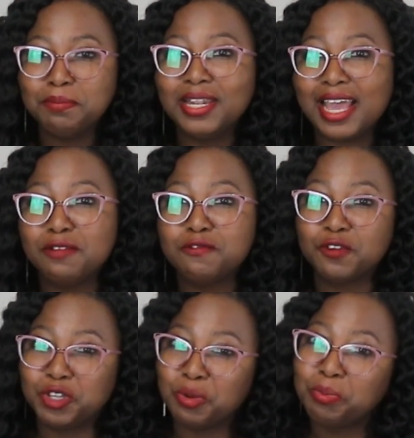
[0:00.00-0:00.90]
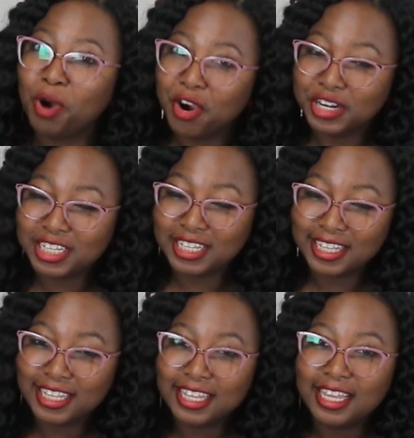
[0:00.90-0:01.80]
a plan for your party.
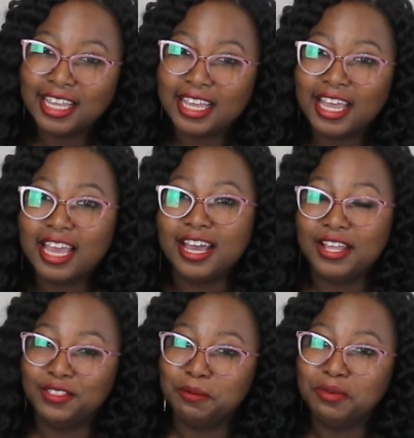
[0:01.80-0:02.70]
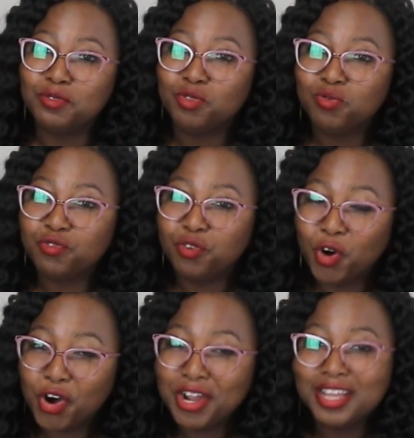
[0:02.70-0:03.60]
Number
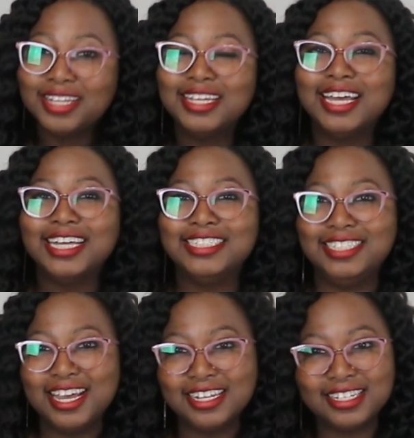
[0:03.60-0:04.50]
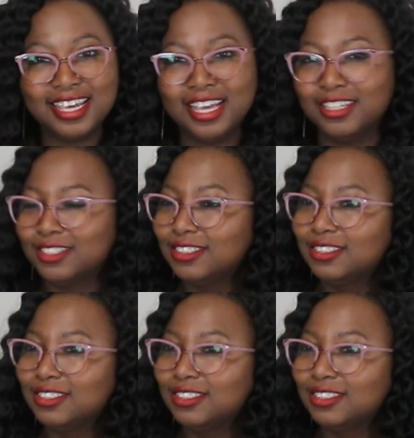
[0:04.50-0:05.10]
4, delegate.